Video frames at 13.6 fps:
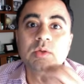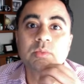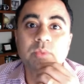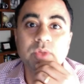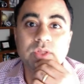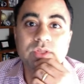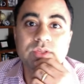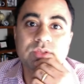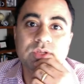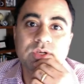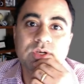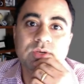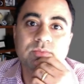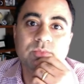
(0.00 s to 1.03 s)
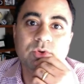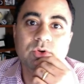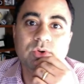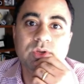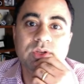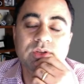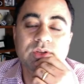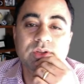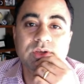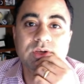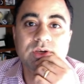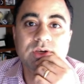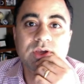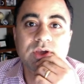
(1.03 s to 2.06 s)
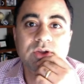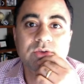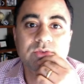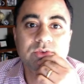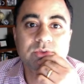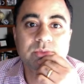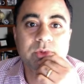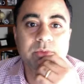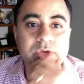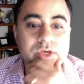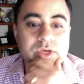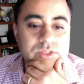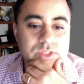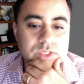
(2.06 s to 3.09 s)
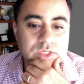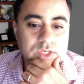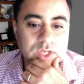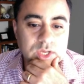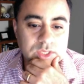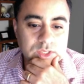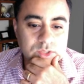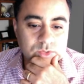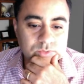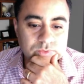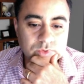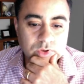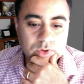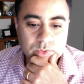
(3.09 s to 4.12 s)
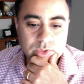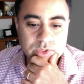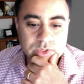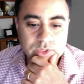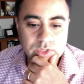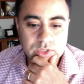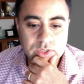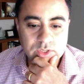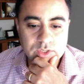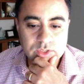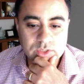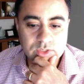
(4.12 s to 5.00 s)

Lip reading: please go and head over to my page and like it or follow it. And